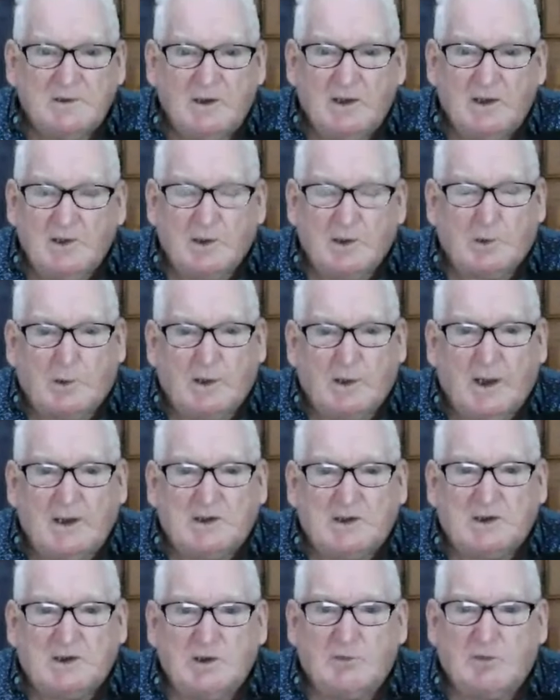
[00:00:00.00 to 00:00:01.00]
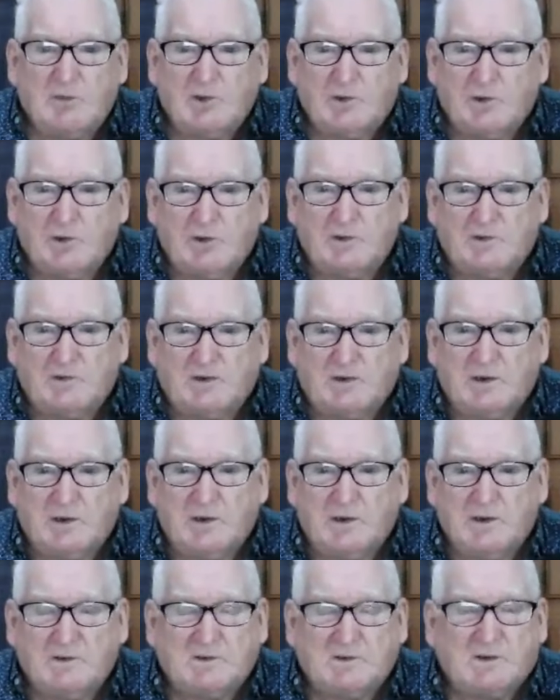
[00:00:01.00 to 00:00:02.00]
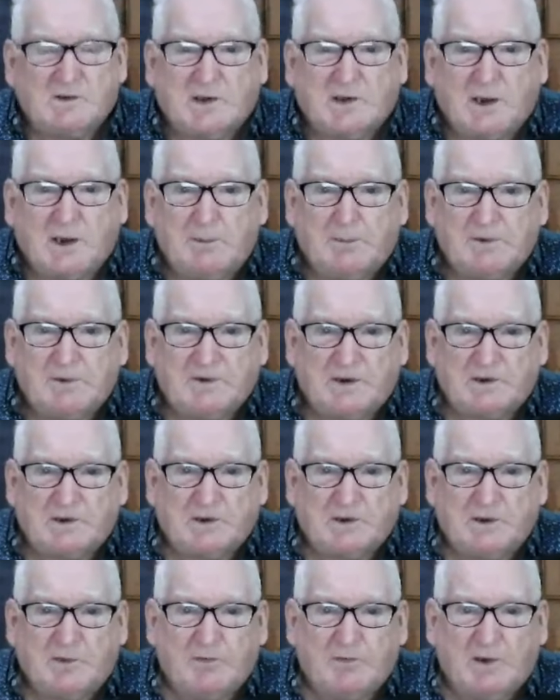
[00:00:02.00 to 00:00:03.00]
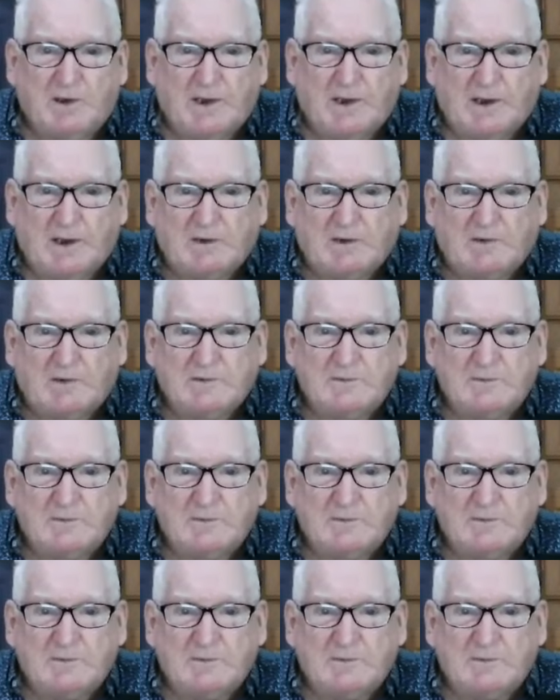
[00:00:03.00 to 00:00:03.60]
The creation of a third tier is to take possession of your land.